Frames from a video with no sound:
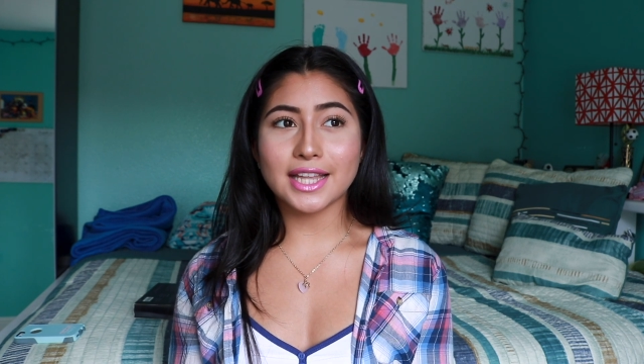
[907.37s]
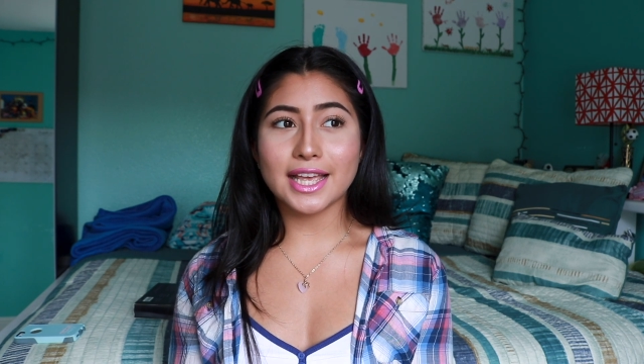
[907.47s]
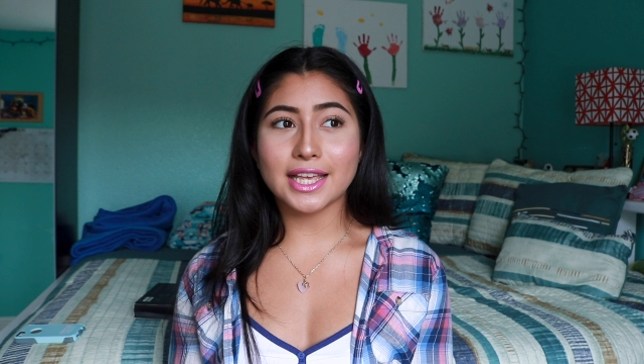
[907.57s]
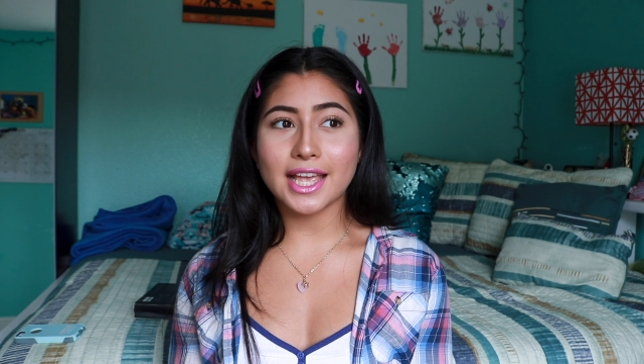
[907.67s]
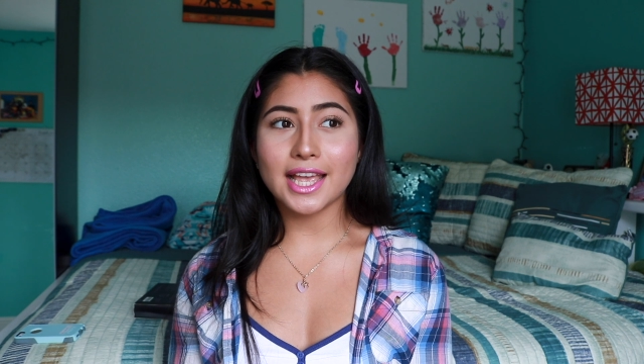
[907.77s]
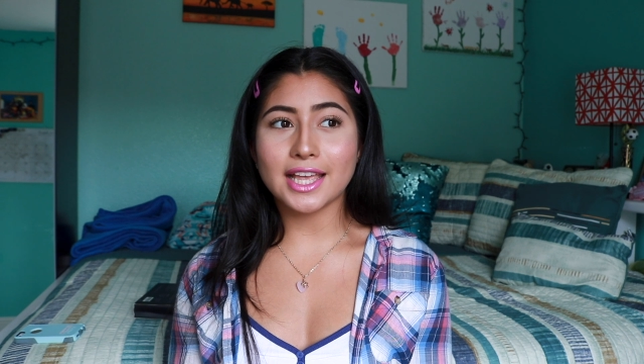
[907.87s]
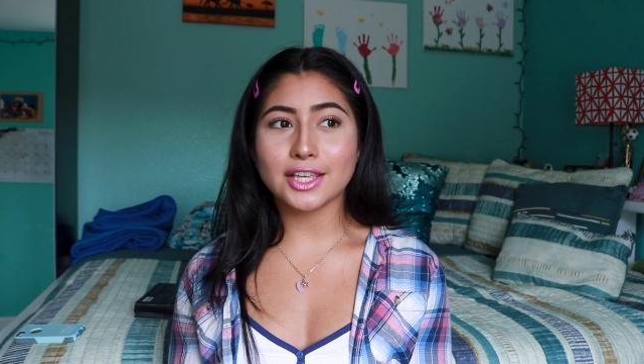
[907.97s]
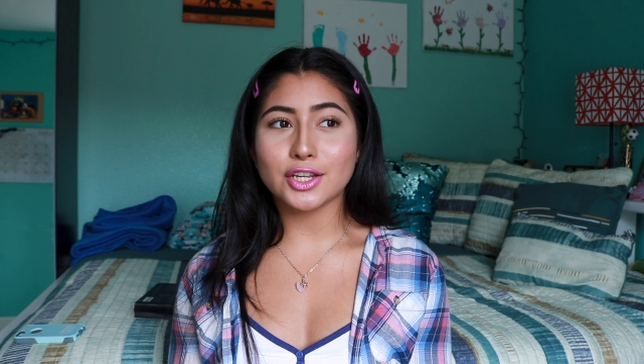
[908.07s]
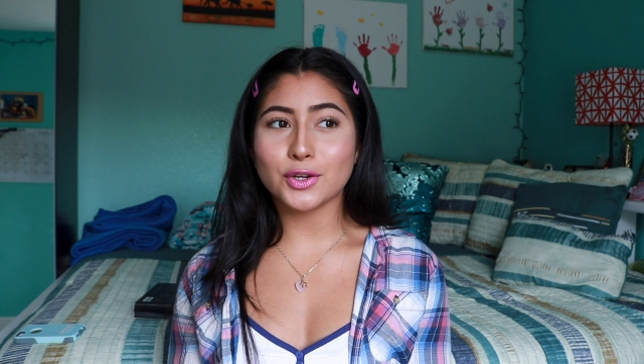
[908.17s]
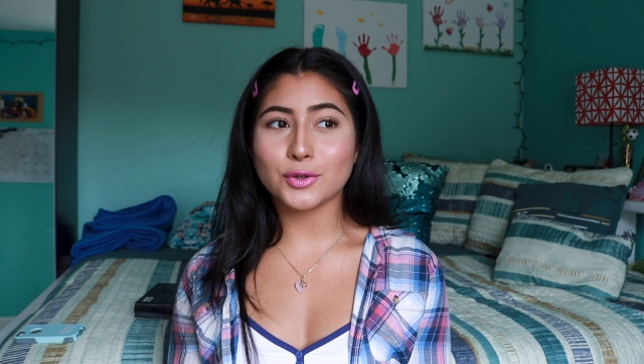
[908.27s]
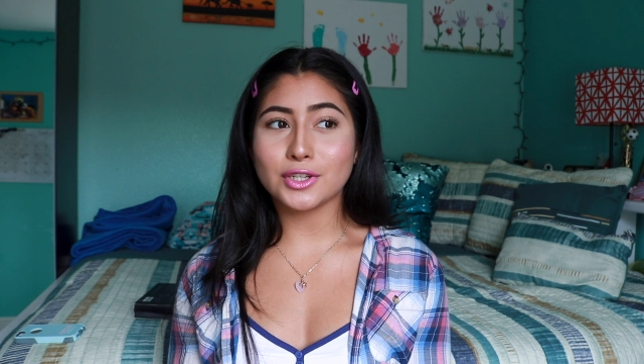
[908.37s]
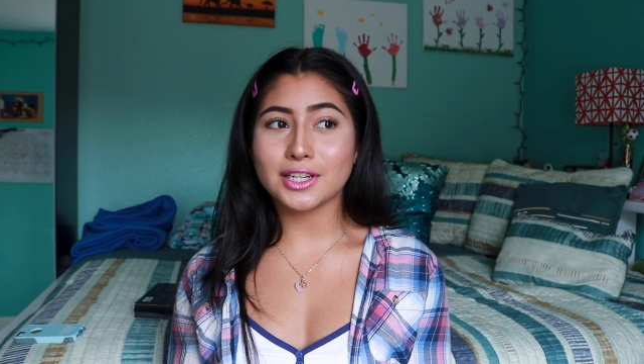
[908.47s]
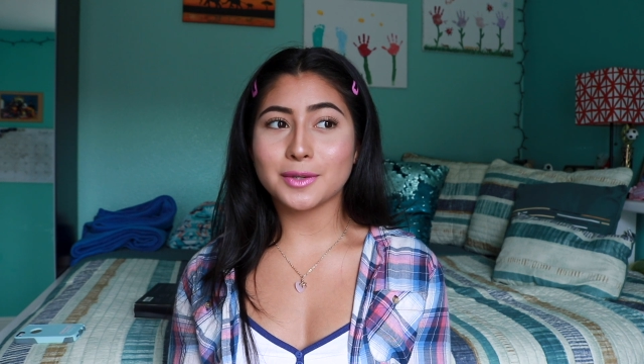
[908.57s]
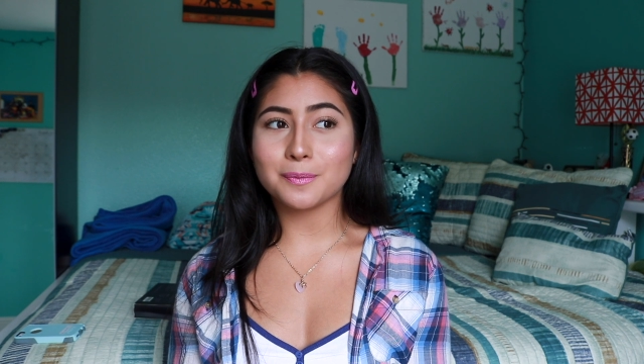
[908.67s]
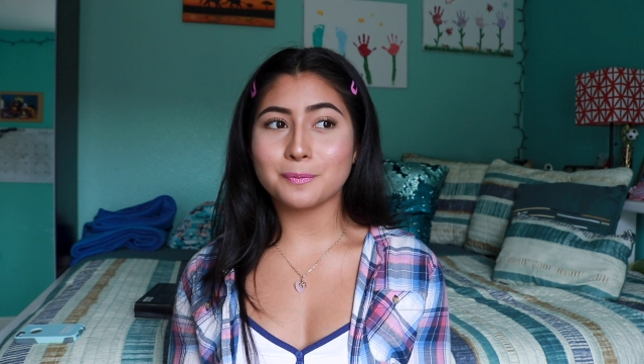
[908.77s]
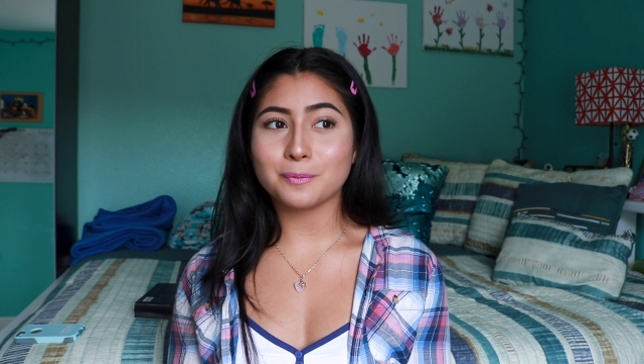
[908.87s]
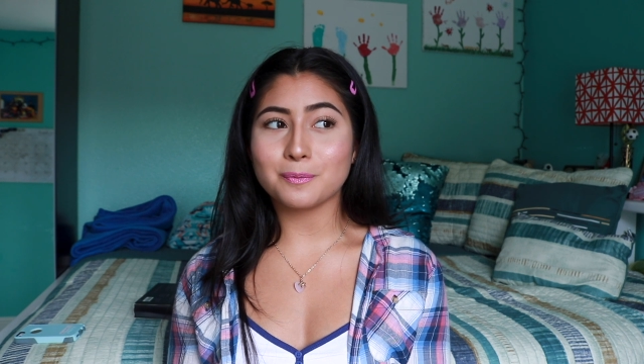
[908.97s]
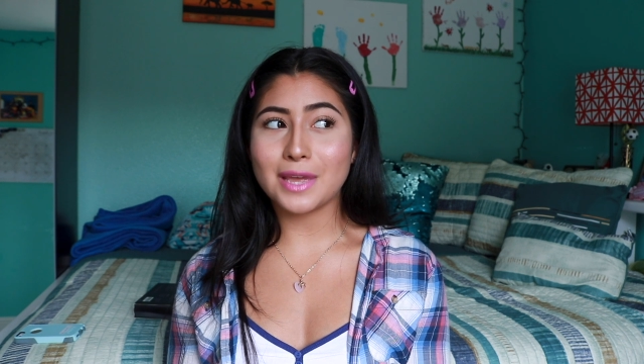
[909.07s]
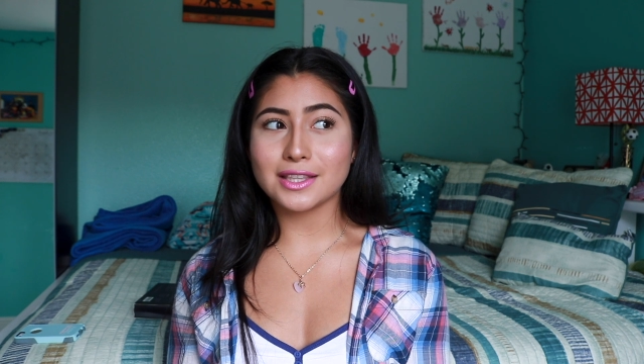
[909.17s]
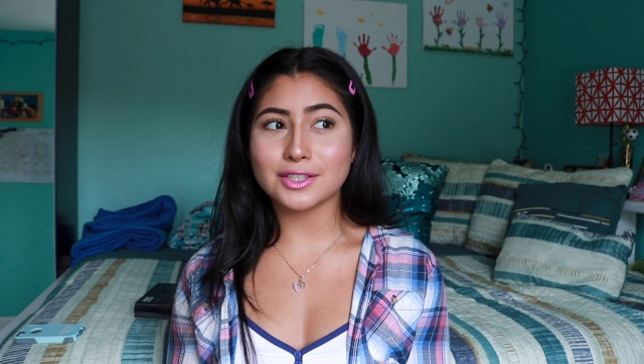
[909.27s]
Like, hey, you know, you didn't
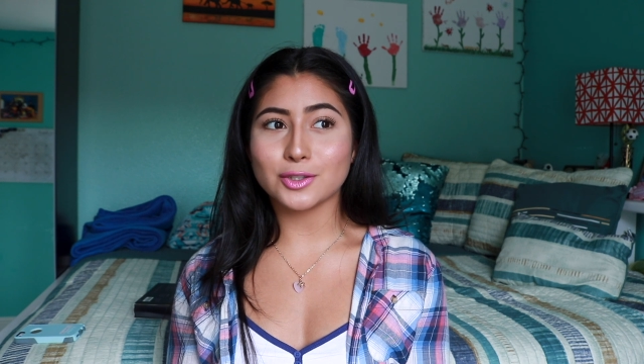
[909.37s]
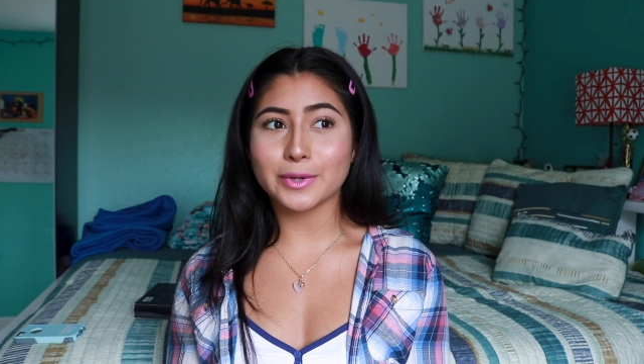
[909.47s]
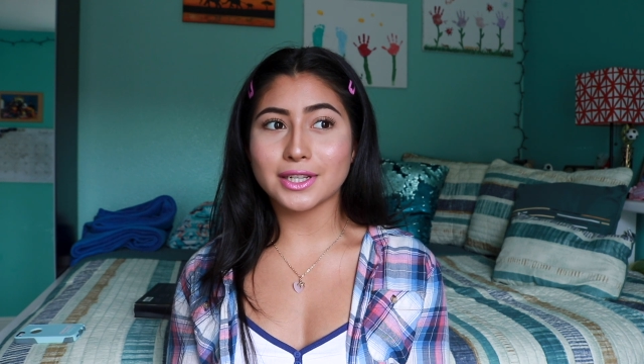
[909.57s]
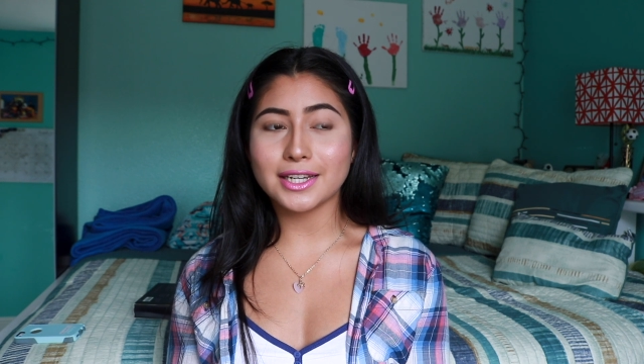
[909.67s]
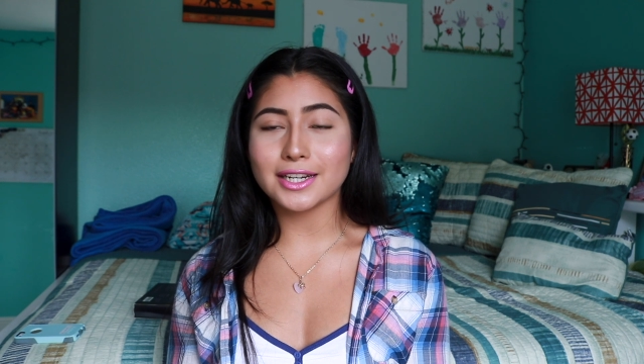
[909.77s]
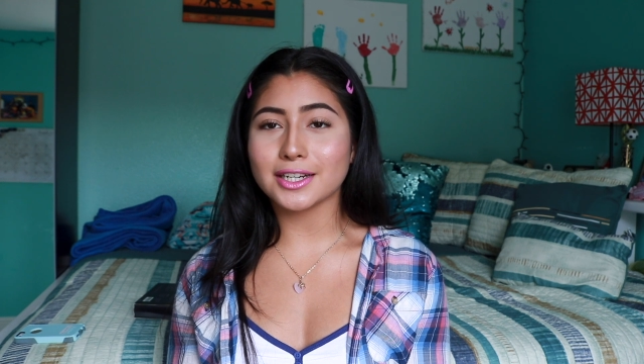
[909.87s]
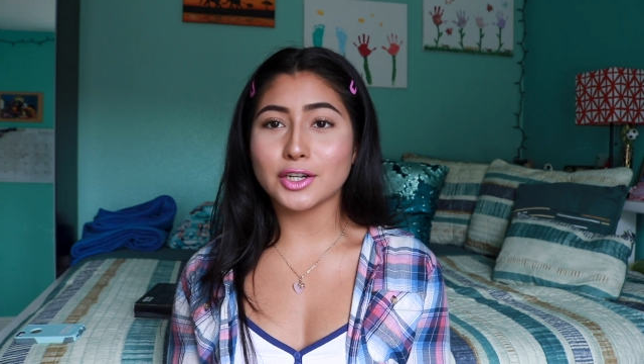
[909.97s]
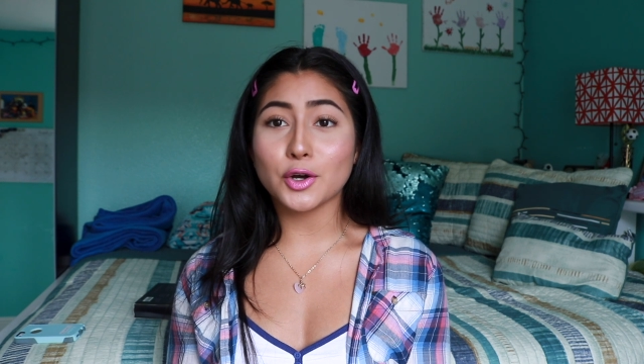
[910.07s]
make this super clear.